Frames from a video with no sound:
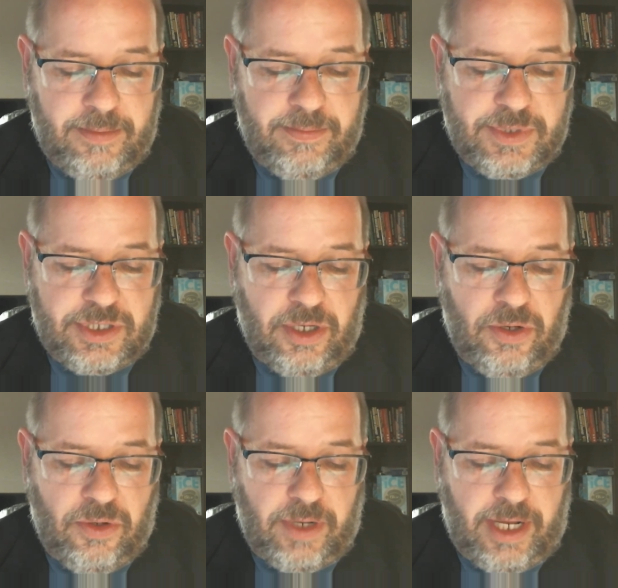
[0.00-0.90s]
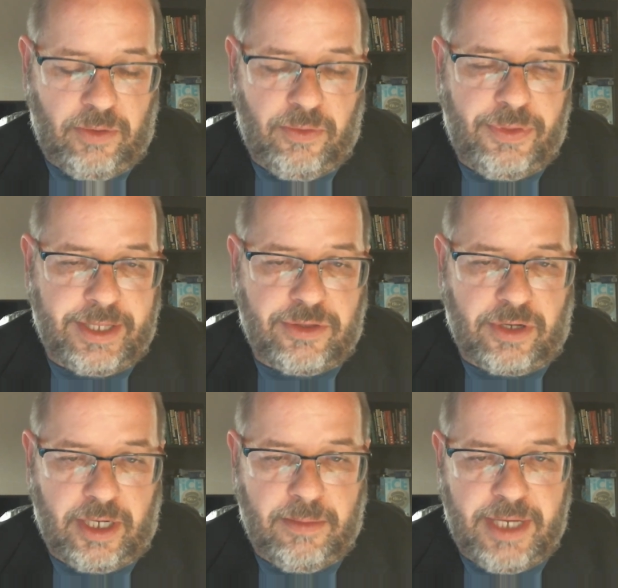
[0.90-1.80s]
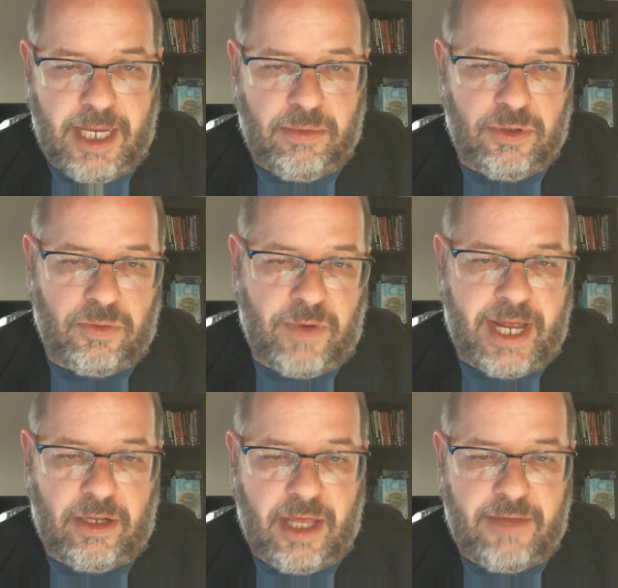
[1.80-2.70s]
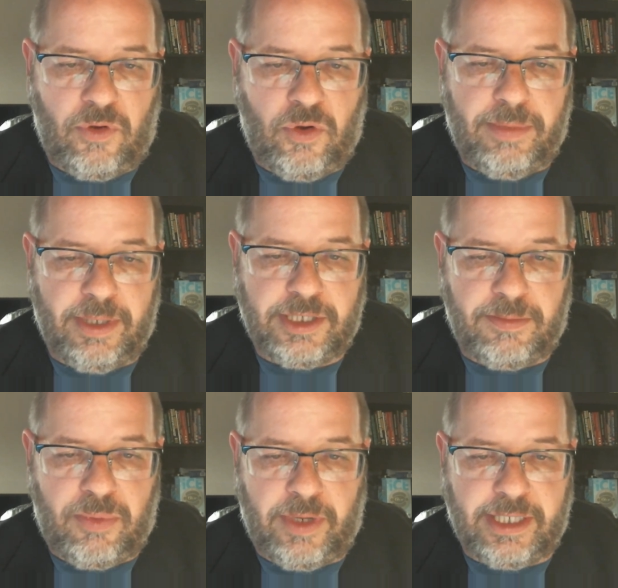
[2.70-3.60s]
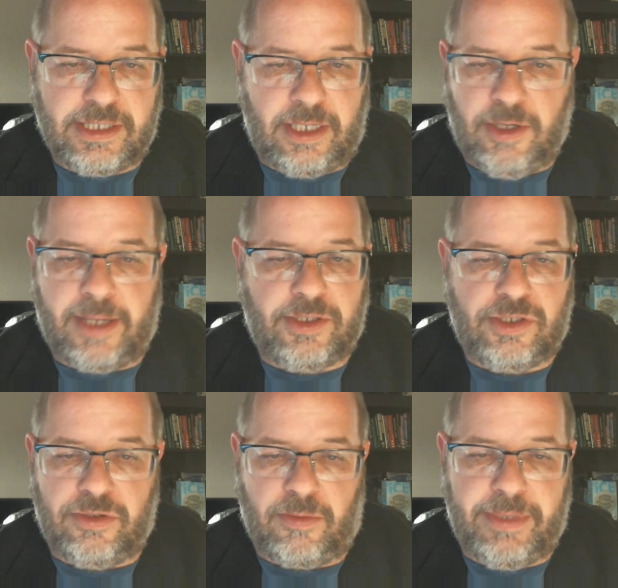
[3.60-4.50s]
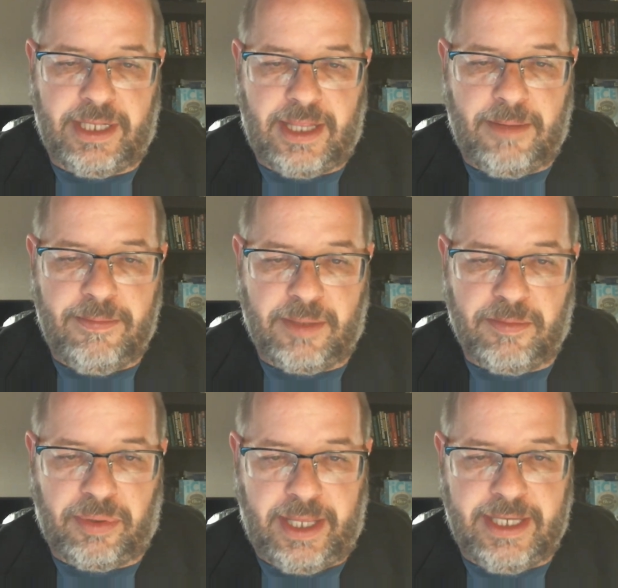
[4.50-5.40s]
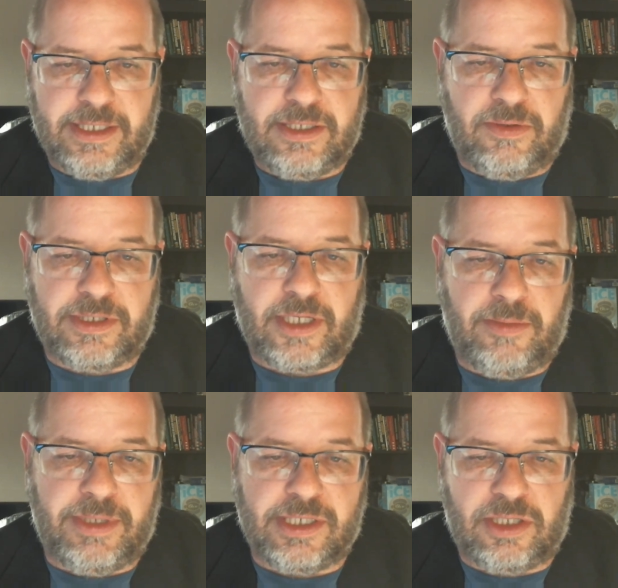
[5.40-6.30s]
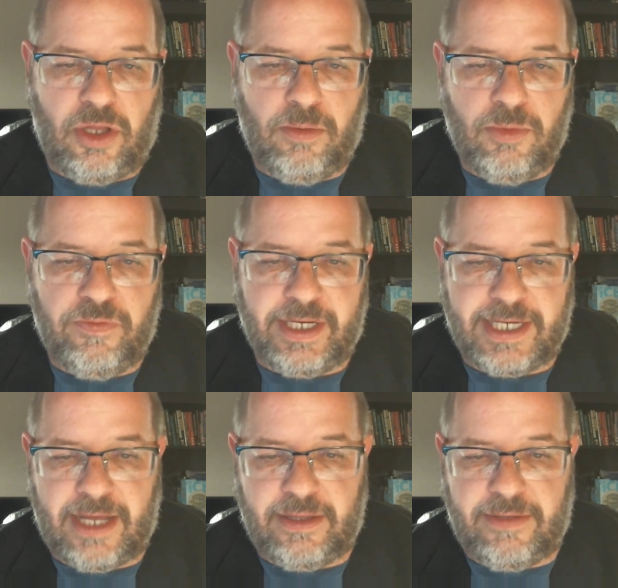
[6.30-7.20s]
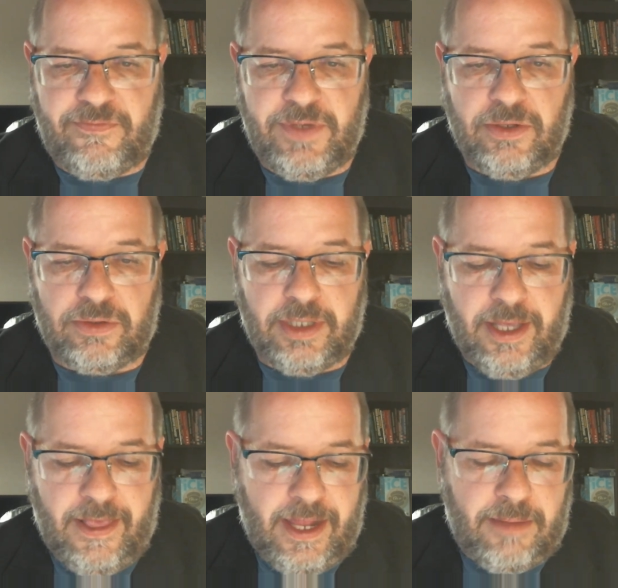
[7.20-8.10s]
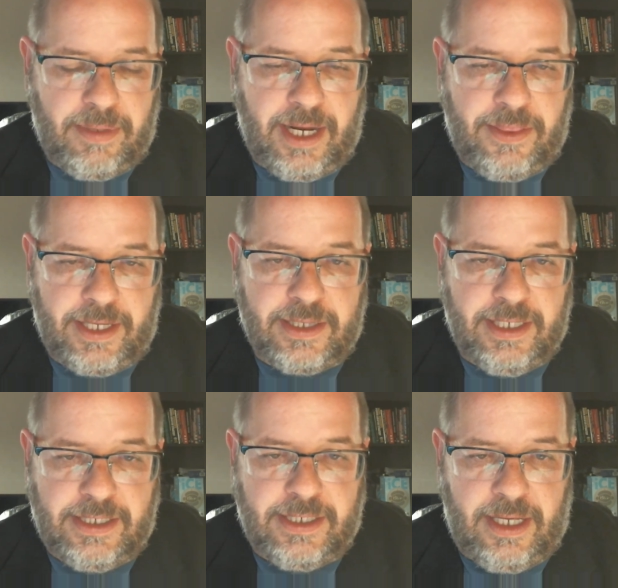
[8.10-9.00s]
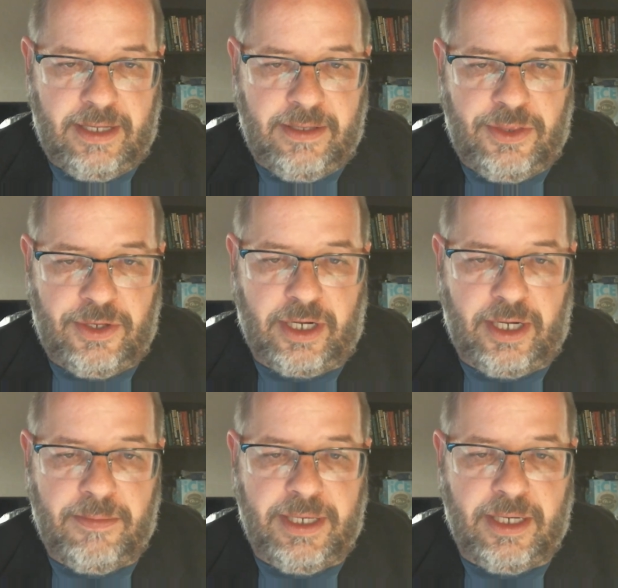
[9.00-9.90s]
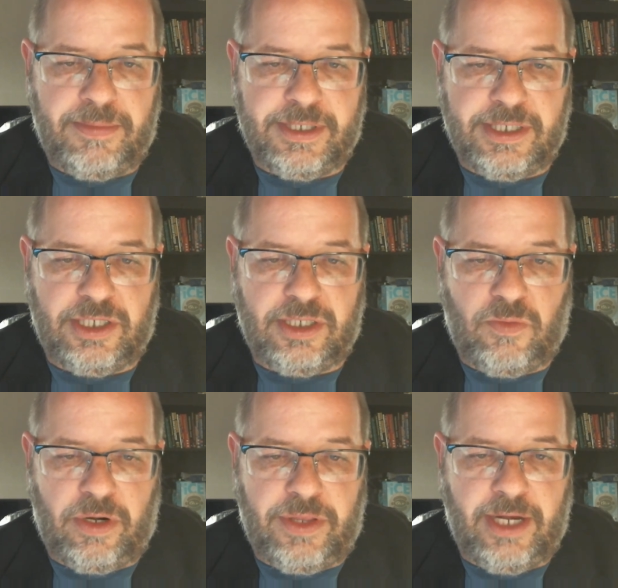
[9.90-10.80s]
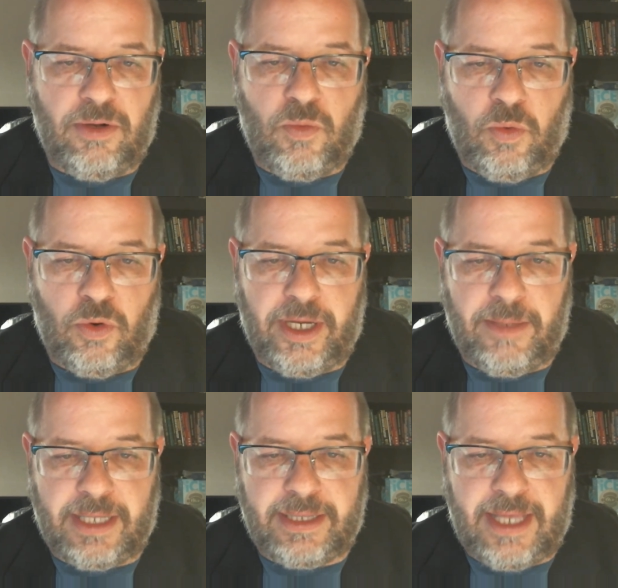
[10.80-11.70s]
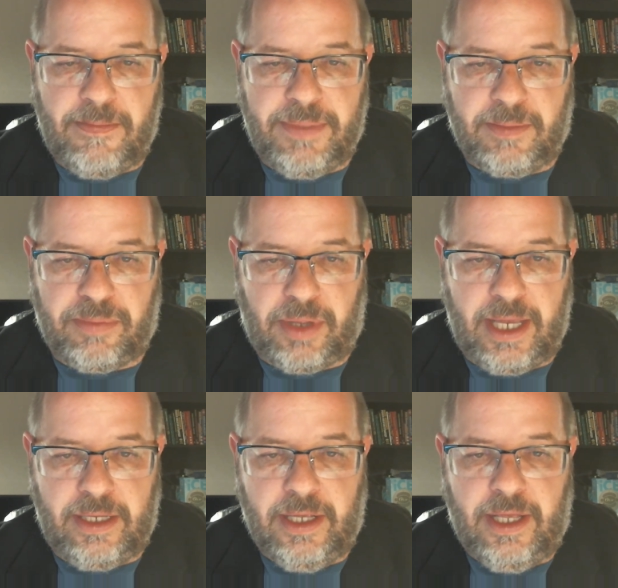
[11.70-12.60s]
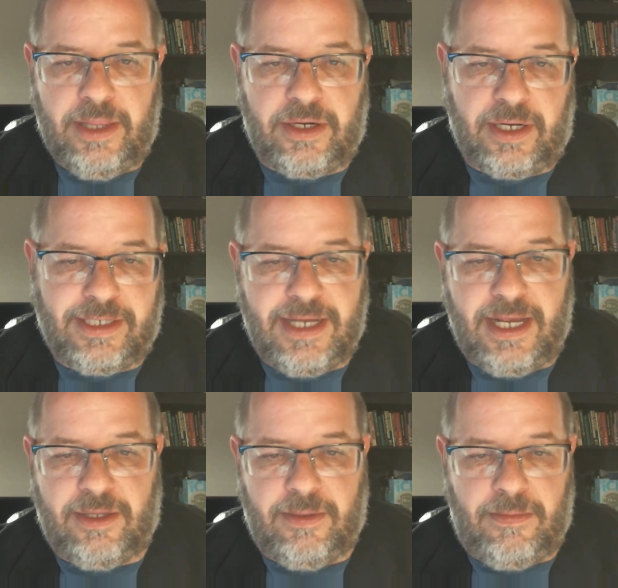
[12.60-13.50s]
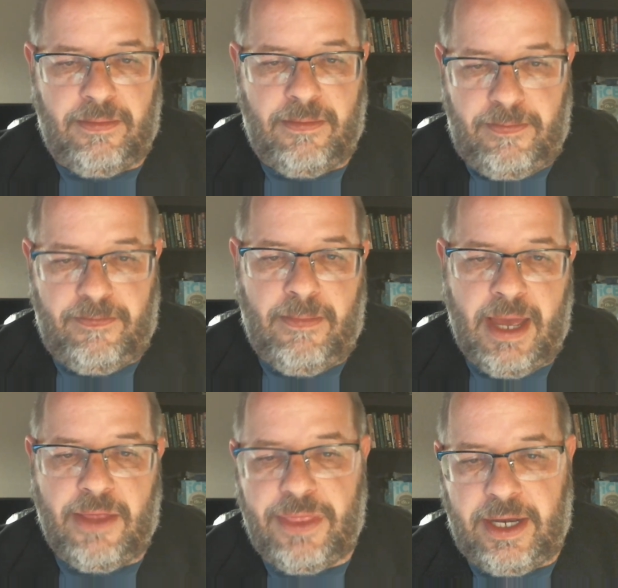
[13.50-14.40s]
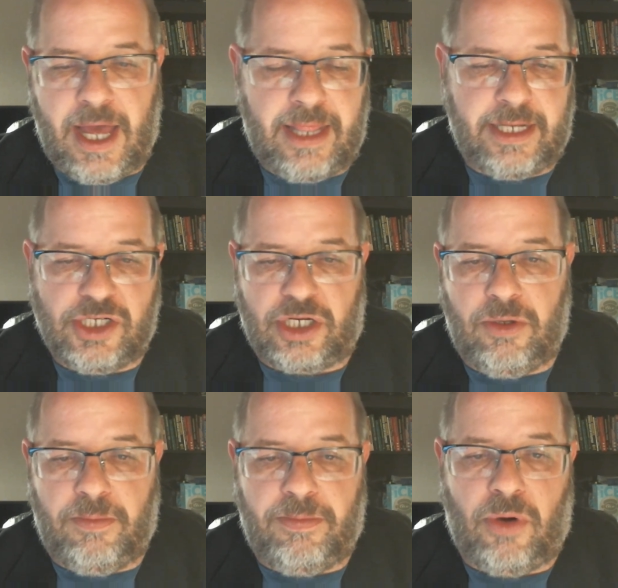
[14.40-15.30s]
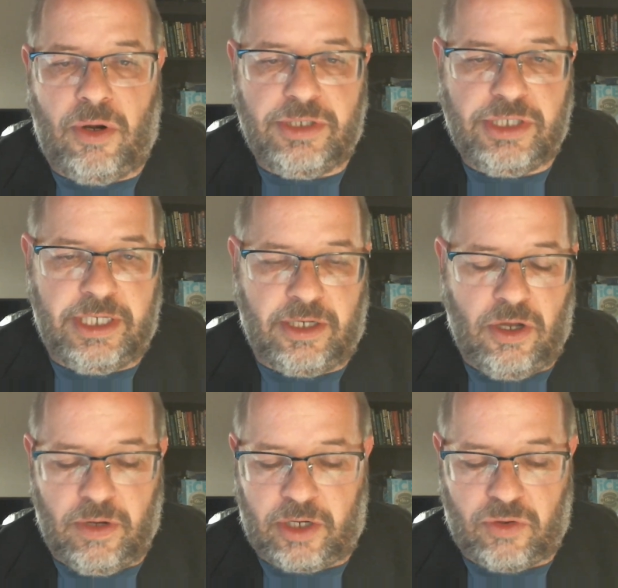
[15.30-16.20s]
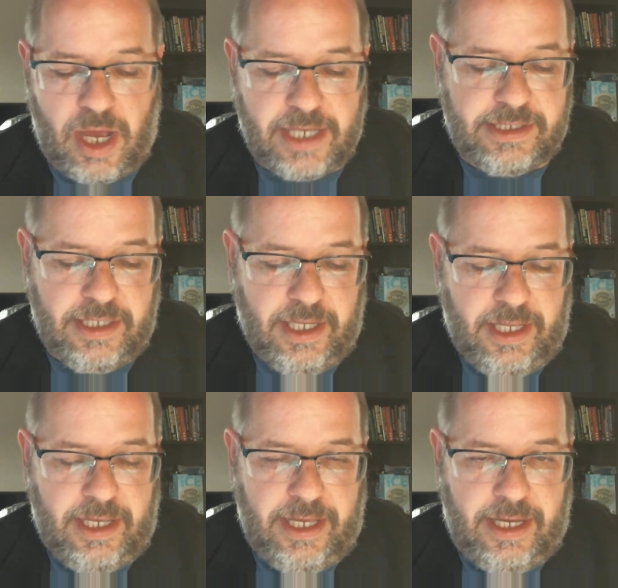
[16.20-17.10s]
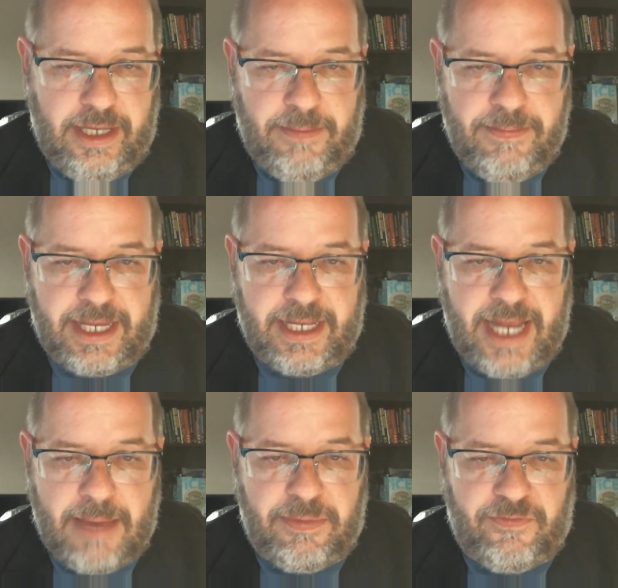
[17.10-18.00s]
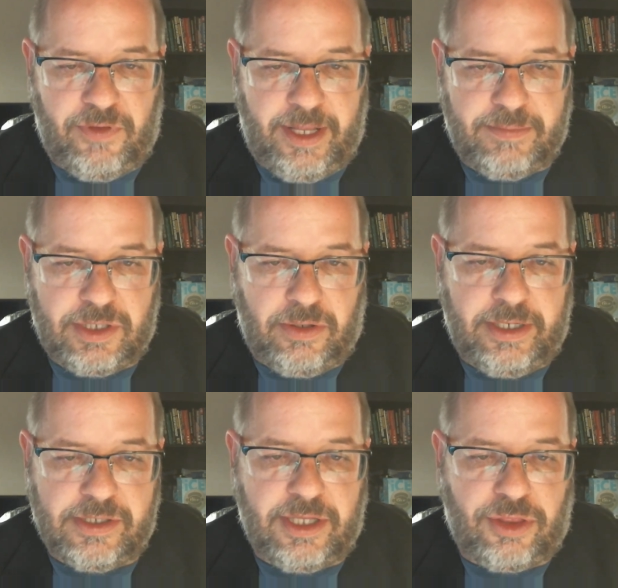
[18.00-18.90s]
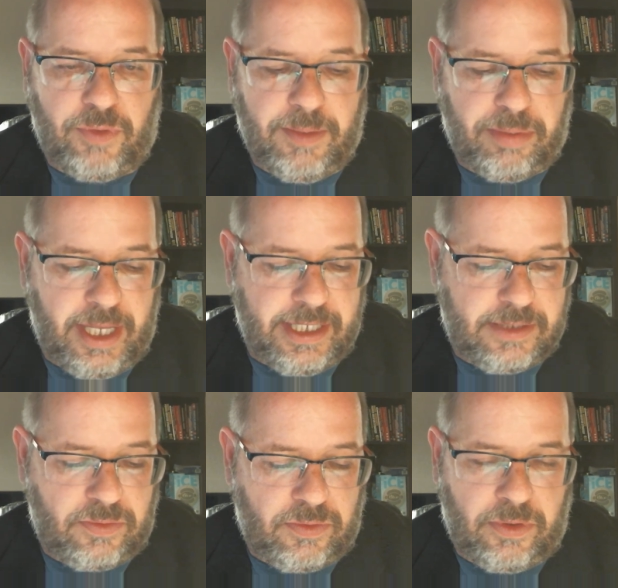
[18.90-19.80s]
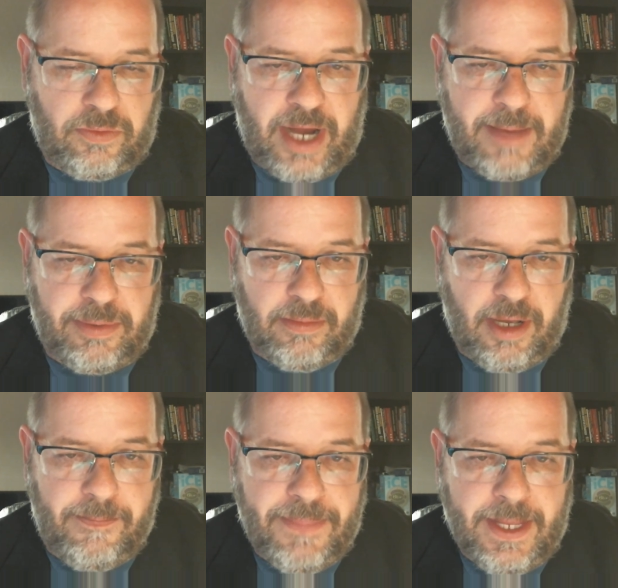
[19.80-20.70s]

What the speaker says: So I don't think they're going to be able to rattle off a whole bunch of points. I'm not sure there will be a lot of big plays, so it's going to be slow moving down the field. But I think that they're going to be in a position where they don't worry about that big play. They're going to take the methodological approach and go across and make it happen for them. So here's the 3 plays. We're wrapping them up.